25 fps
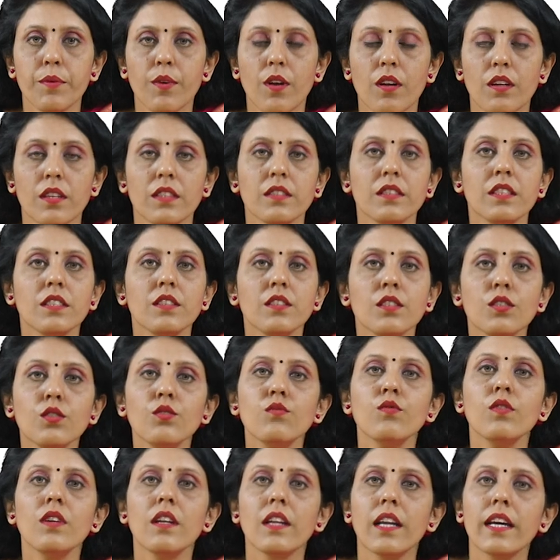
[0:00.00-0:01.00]
product that you
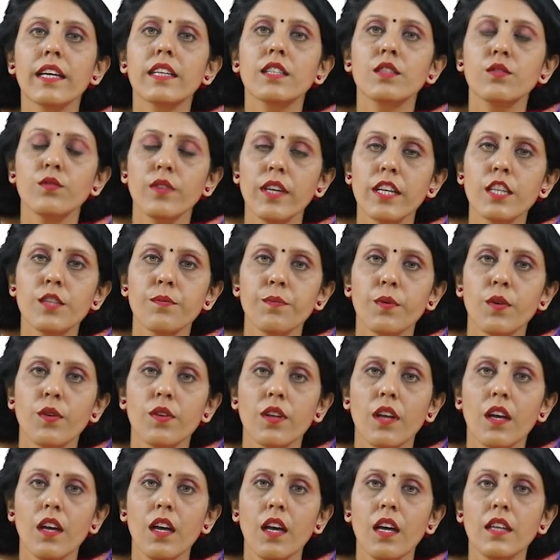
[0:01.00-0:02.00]
would like to
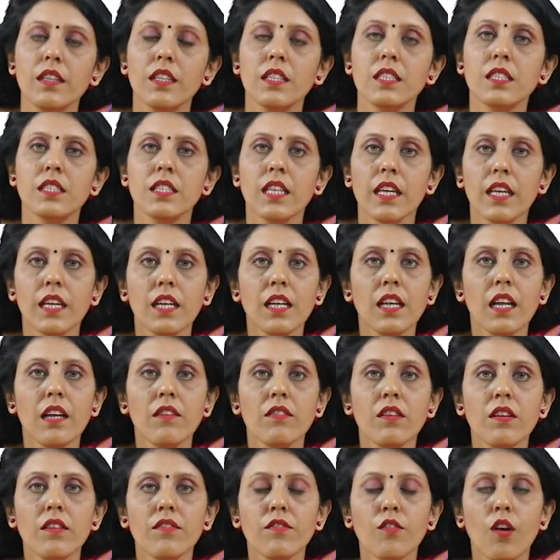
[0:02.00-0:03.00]
export. The second
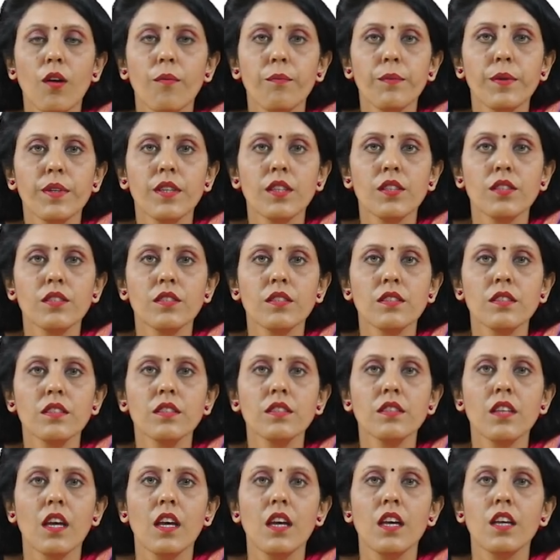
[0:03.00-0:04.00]
level of competition
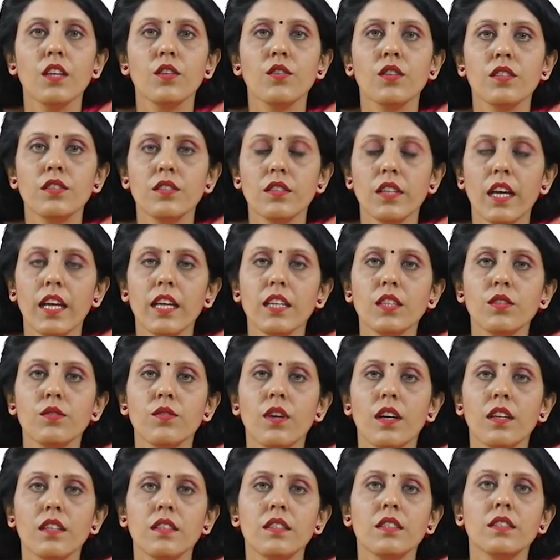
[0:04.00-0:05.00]
is you're trying to
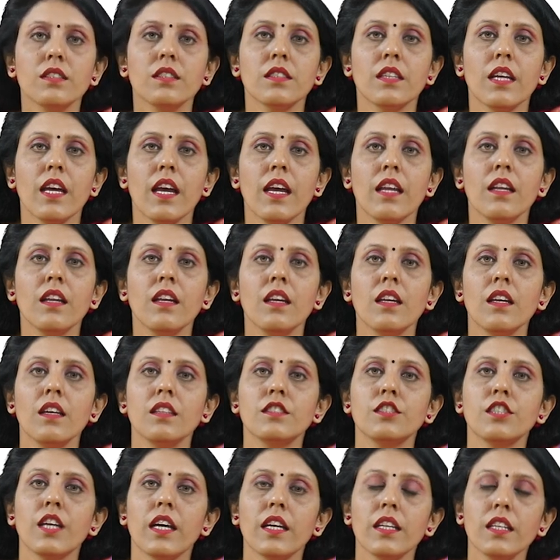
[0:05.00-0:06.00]
understand
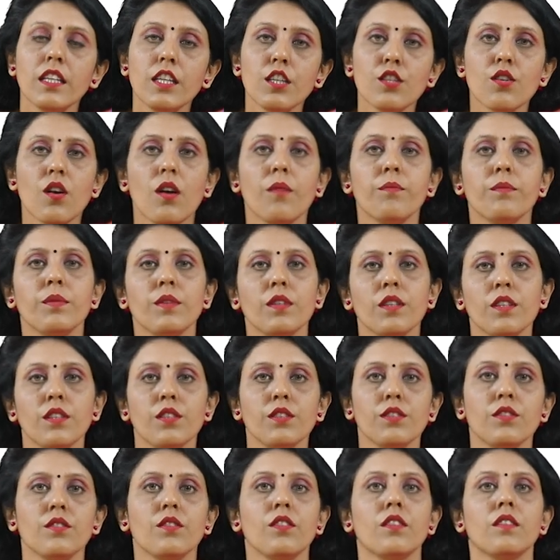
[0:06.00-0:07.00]
Chinese
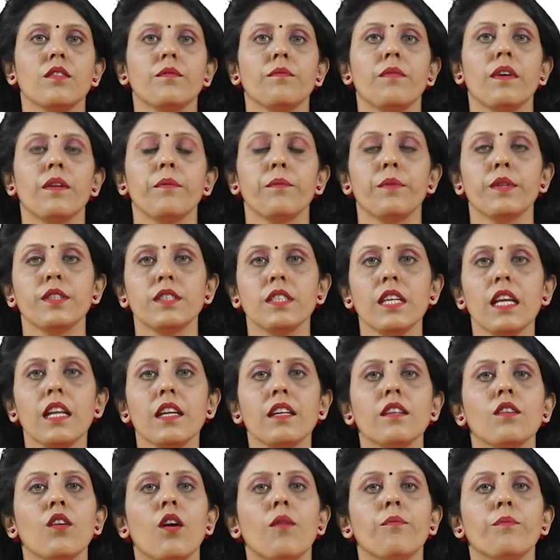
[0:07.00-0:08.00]
competition or
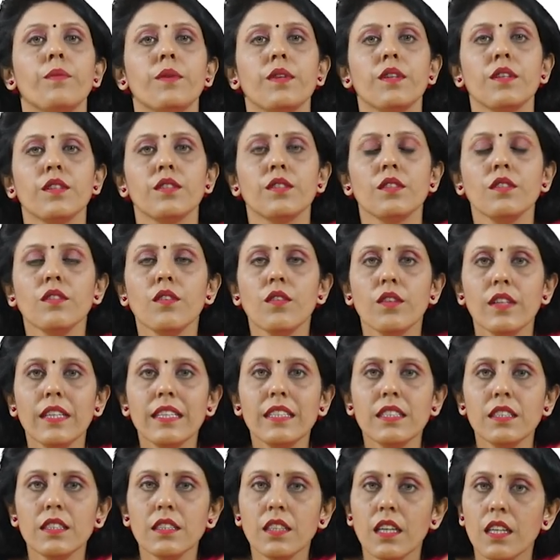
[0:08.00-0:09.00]
Brazilian competition or
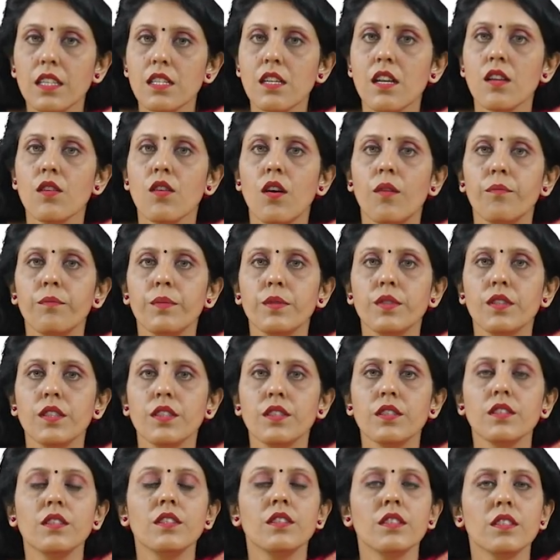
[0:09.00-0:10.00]
international
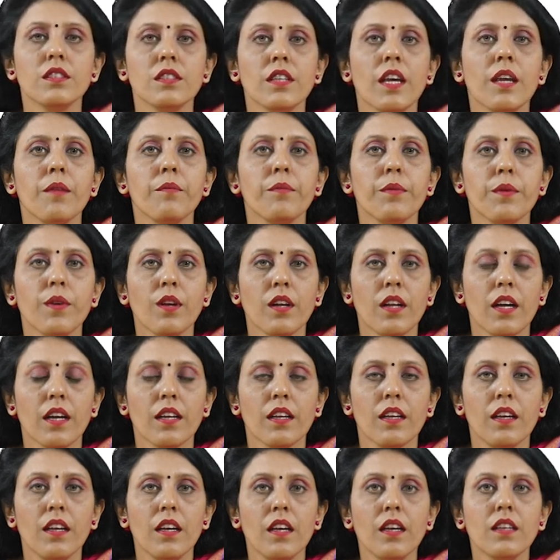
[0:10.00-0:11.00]
competition in the same
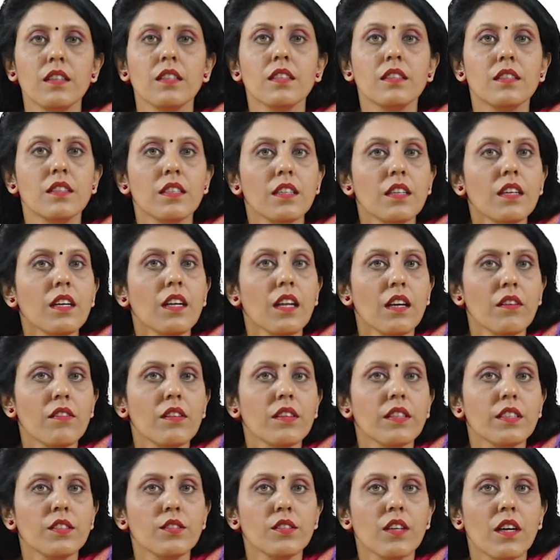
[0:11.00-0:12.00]
product. The third
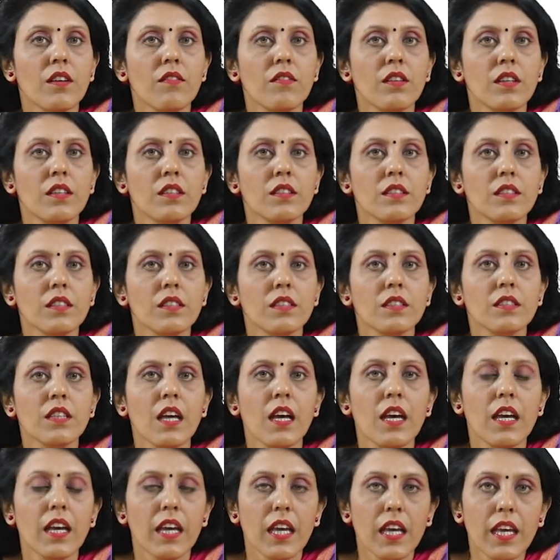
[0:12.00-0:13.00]
level that you have learned is
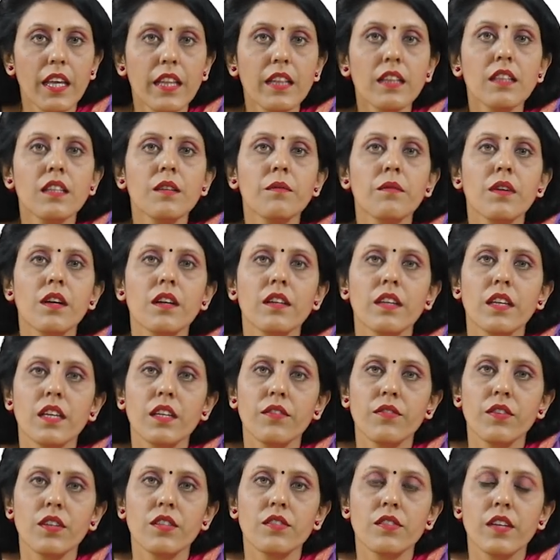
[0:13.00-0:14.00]
in the
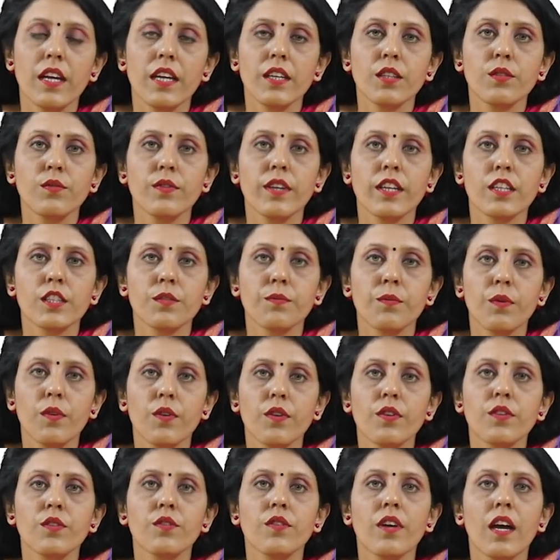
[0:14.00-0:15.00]
market you're trying to
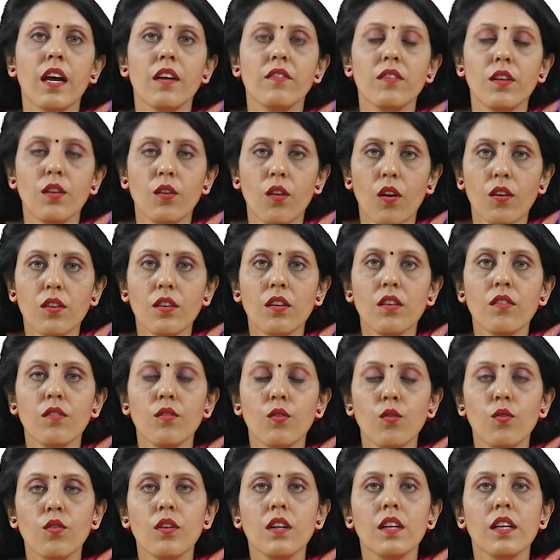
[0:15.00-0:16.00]
export, you have a lot of
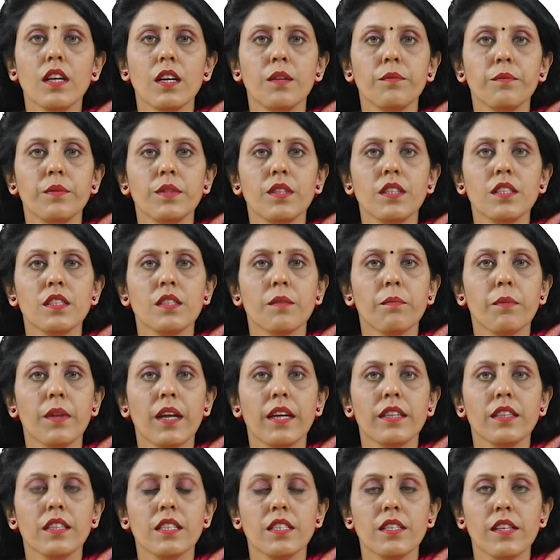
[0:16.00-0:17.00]
local companies
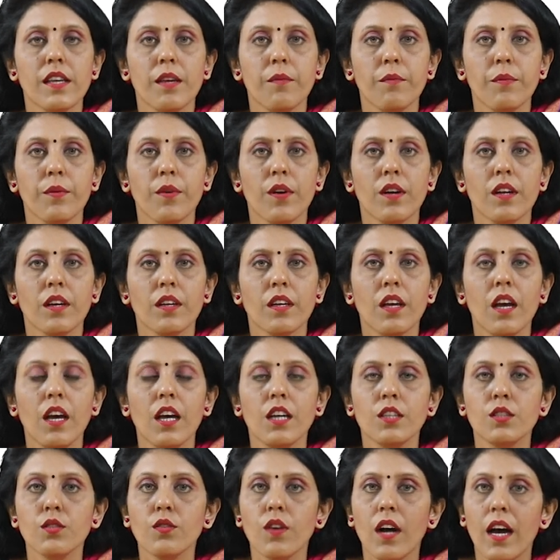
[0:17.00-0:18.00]
supplying the same product.
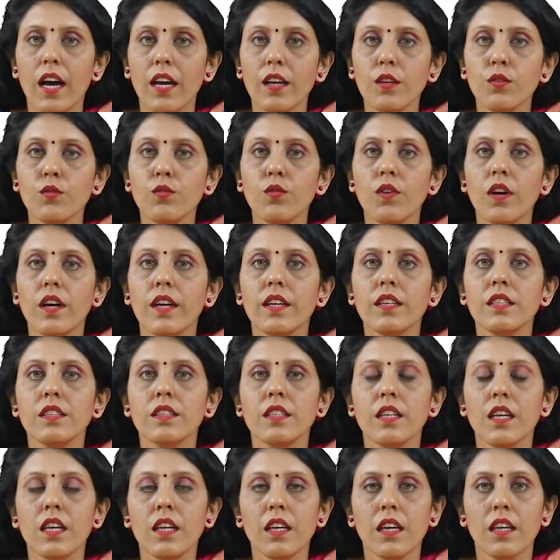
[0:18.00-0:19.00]
So how do I
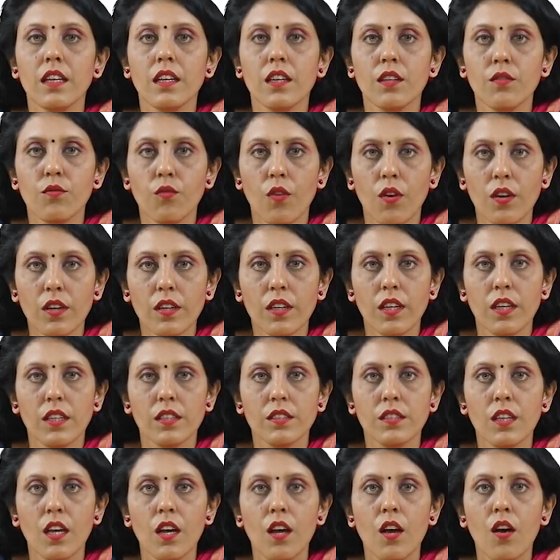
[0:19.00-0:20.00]
take an
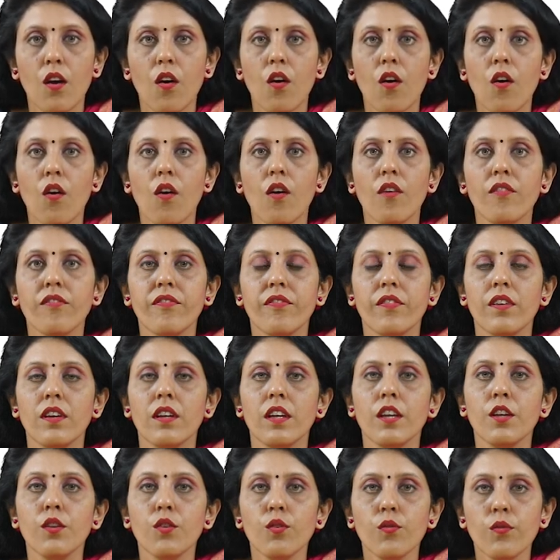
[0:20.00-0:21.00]
advantage of
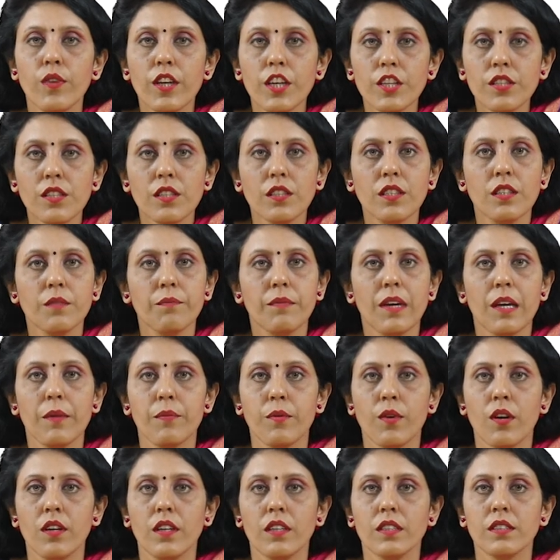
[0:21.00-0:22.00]
innovation in my
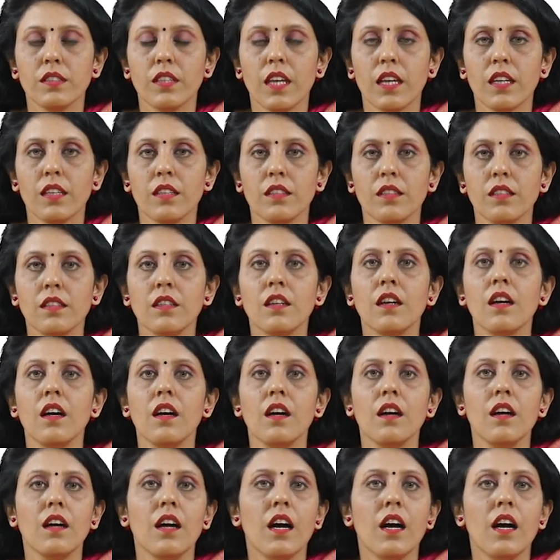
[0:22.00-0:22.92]
product sector?